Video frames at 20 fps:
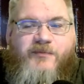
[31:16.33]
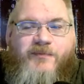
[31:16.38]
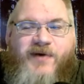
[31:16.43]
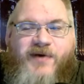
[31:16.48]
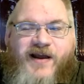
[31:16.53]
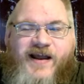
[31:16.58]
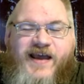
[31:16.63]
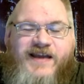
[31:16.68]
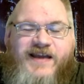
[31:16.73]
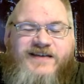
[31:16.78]

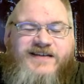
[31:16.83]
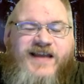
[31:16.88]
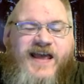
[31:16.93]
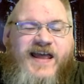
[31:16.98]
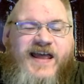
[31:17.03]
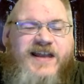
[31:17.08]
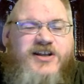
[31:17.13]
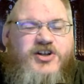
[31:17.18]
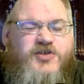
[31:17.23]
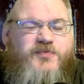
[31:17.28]
But I
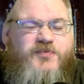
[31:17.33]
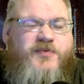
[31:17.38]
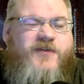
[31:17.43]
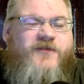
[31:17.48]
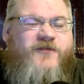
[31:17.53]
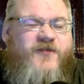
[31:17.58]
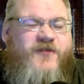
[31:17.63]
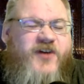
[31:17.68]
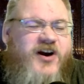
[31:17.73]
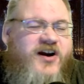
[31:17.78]
tend to
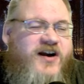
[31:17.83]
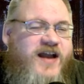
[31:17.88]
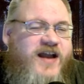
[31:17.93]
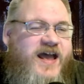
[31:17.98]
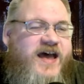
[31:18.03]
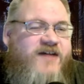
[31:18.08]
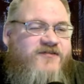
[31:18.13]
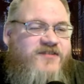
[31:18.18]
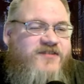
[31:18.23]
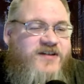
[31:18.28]
prefer to
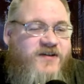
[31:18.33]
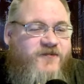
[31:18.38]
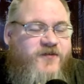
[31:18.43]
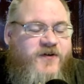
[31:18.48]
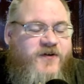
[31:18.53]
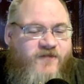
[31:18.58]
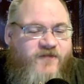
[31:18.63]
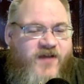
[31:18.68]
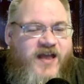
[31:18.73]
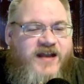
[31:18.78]
have
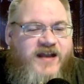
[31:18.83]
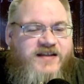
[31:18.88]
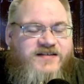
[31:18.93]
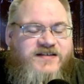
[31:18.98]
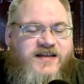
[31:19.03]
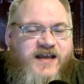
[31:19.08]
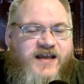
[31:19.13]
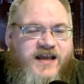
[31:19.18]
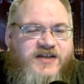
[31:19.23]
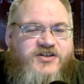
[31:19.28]
different
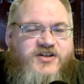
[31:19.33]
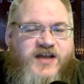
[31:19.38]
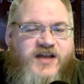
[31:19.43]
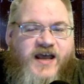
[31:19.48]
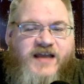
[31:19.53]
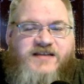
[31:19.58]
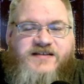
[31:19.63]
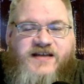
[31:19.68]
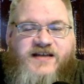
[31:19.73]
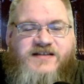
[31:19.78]
Fantasy Age dice.